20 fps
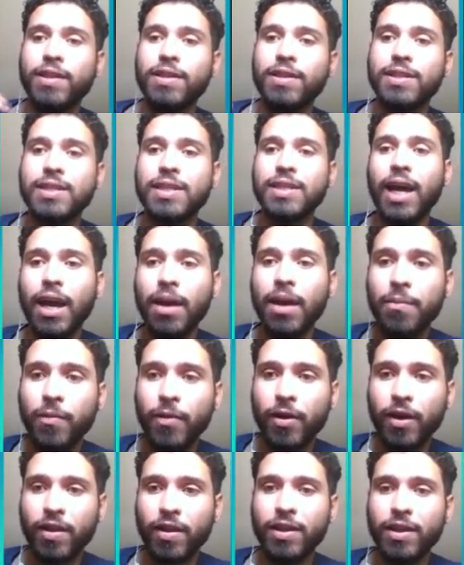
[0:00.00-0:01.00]
type,
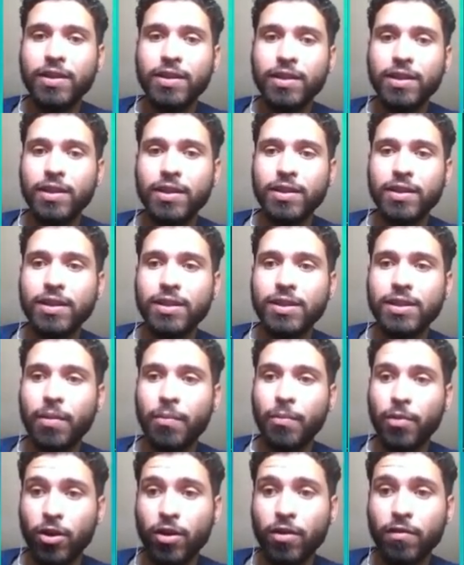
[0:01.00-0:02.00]
the
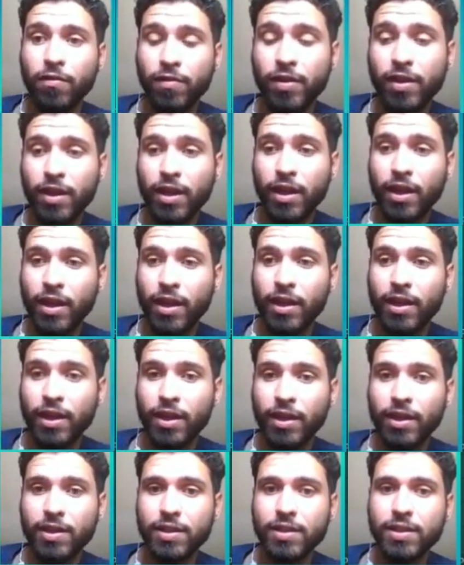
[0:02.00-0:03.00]
typography
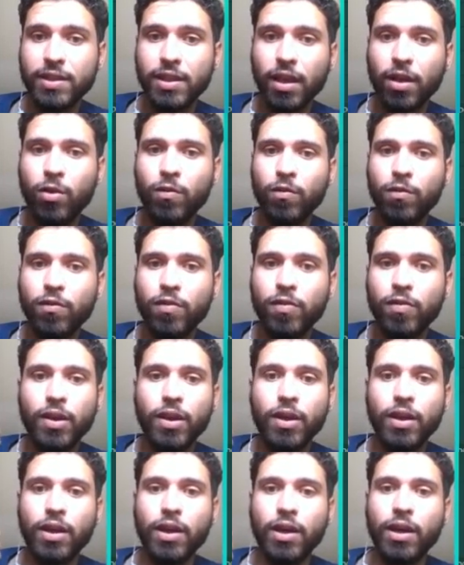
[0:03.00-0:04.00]
in itself
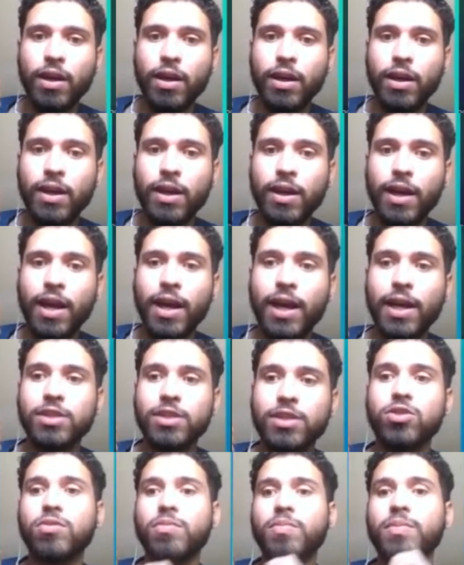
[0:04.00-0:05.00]

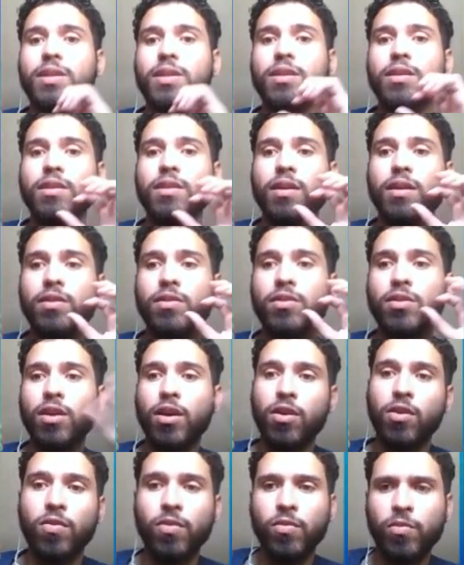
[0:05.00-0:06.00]
has to be
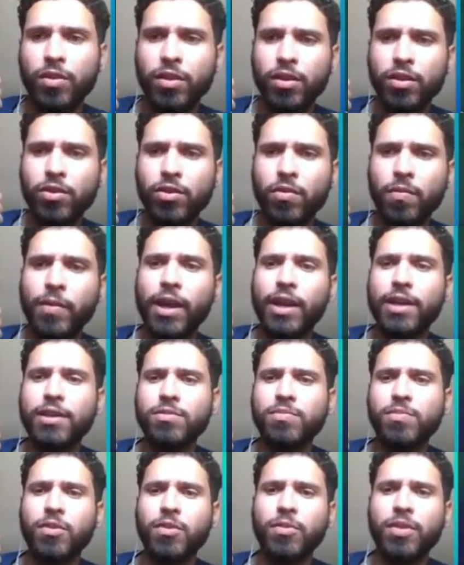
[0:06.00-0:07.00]
not only within your
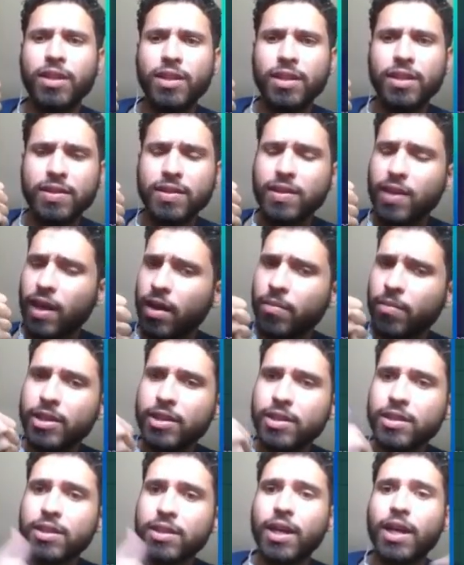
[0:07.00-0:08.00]
brand, but within the segment,